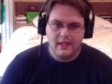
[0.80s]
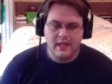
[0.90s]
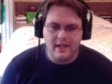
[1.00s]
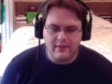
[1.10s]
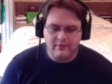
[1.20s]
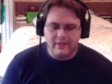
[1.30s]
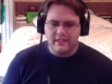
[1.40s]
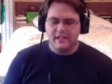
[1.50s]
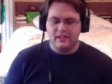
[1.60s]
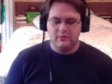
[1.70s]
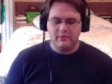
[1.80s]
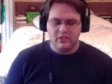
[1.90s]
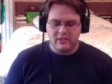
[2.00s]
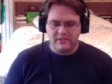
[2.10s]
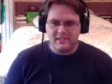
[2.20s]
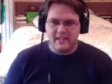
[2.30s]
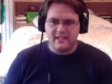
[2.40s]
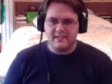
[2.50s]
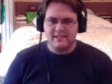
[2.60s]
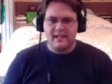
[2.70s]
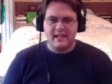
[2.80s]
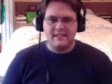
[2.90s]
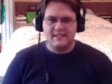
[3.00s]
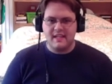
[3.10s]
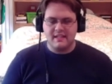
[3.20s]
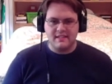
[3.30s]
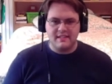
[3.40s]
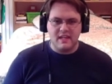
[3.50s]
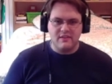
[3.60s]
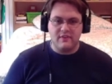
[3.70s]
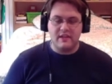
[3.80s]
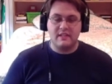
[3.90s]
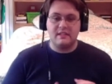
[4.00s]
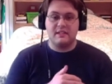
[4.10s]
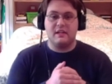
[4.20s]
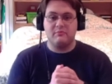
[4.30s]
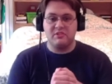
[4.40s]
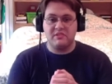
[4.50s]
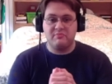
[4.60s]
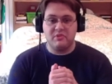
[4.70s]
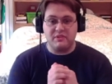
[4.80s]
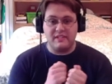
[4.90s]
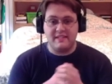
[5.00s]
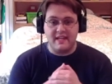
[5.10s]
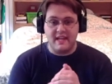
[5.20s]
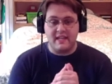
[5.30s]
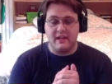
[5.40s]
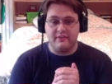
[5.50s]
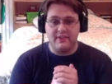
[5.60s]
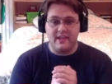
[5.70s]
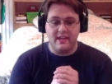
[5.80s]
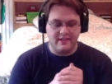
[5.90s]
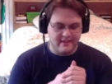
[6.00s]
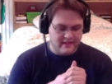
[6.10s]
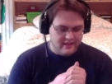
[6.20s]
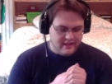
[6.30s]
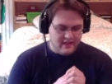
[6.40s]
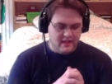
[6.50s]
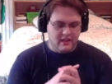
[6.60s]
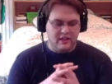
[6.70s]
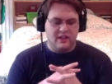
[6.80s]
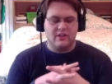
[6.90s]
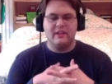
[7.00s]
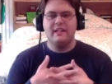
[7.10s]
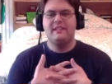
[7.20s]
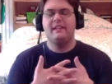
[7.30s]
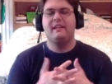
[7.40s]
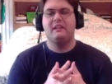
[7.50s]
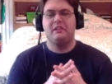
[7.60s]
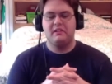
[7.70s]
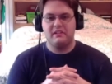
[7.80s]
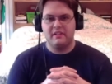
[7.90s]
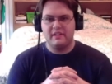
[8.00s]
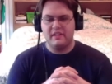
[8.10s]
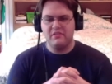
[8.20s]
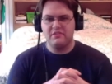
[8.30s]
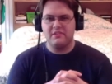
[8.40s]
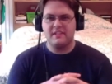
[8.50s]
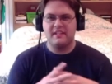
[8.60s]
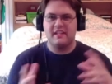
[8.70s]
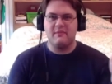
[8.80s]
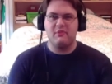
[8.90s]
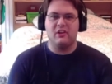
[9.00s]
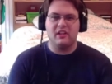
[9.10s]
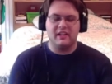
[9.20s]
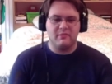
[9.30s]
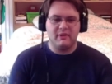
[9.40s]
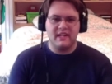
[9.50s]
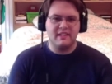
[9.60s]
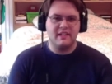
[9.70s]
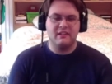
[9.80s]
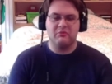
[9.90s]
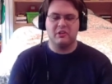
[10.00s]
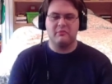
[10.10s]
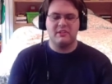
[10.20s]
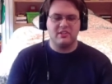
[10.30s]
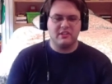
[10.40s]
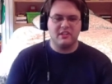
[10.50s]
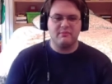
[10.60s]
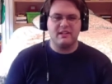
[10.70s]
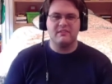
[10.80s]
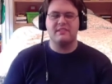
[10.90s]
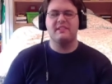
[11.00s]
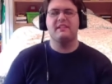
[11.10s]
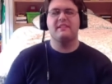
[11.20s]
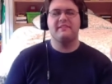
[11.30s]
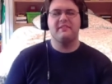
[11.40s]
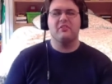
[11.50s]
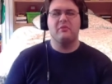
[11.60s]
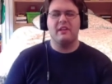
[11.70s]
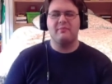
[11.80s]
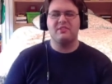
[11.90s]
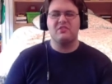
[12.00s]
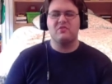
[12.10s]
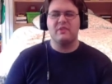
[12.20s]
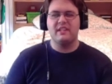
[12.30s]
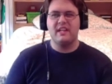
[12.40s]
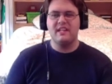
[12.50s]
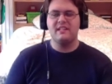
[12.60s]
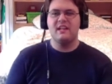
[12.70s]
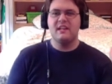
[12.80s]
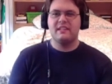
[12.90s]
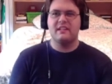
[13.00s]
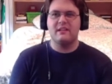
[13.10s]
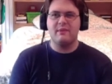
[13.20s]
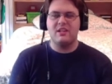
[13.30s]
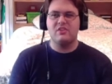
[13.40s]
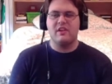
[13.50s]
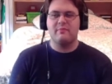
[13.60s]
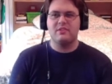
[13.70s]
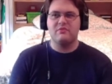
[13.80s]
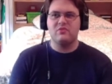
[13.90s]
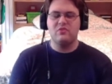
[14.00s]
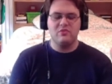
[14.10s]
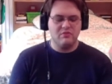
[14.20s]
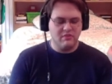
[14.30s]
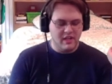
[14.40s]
Hey everyone, hope you're all staying inside, staying safe, and most importantly, staying healthy. Alright, here's a little something to keep you all occupied. We're going to be talking about 01 episode 28, Kirameiger episode 2,